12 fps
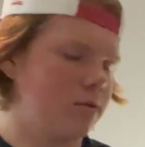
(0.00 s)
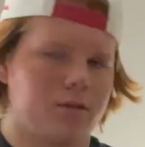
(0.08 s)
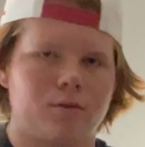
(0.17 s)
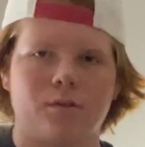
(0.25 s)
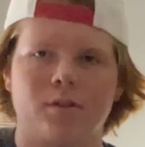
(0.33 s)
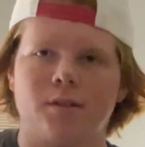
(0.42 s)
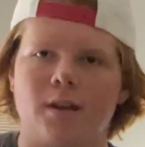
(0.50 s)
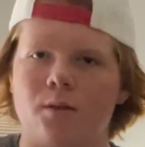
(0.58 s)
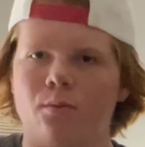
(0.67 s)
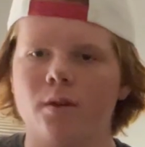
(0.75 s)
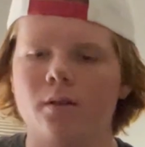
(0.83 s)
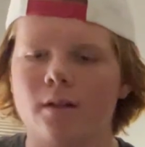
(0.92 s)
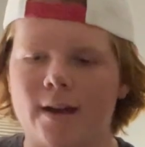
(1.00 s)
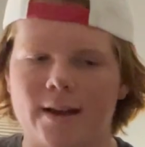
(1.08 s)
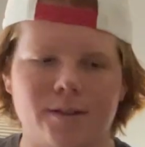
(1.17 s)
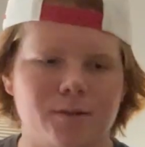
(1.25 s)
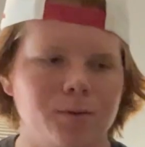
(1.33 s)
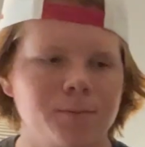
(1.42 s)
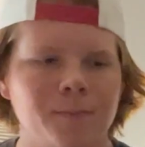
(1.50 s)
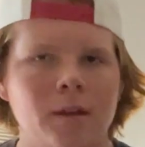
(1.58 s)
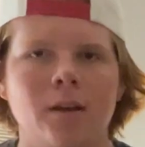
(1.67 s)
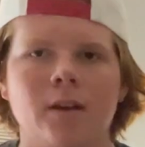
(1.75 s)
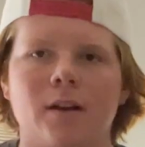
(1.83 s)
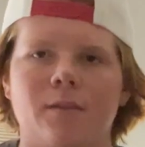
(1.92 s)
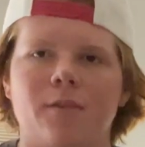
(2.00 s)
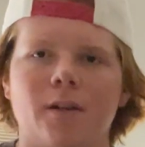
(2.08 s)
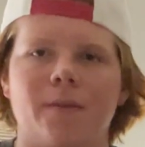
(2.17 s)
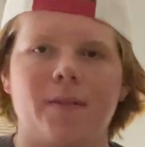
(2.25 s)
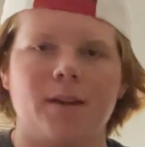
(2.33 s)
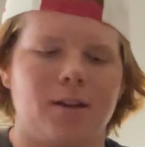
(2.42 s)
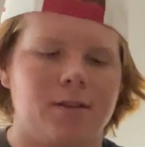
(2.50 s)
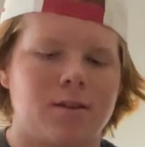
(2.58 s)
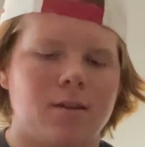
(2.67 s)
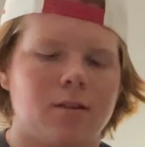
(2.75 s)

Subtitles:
which was a real hassle, I found this.